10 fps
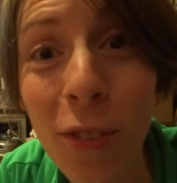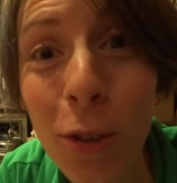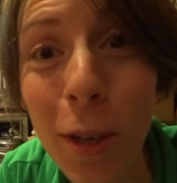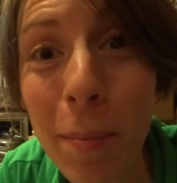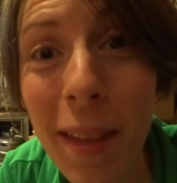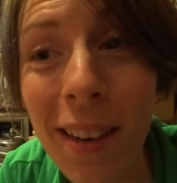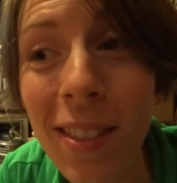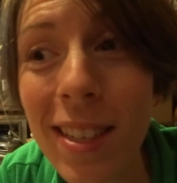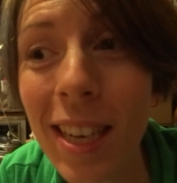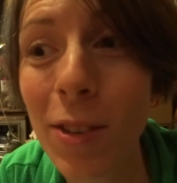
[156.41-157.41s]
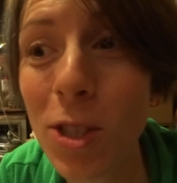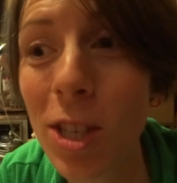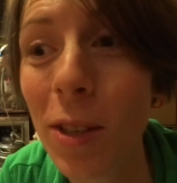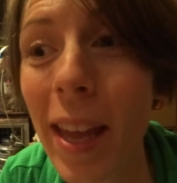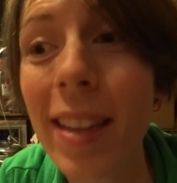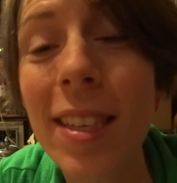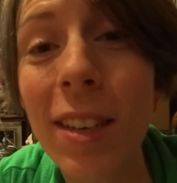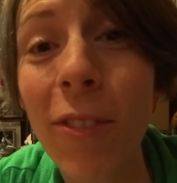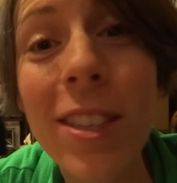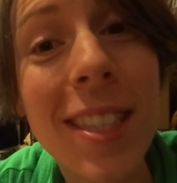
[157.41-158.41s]
food up there that tells you like the
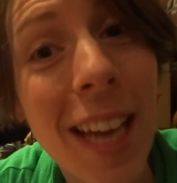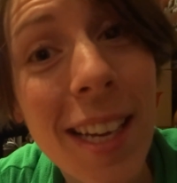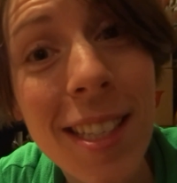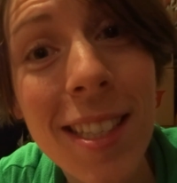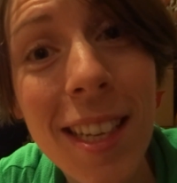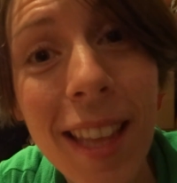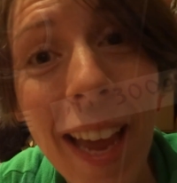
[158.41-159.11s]
different sizes that they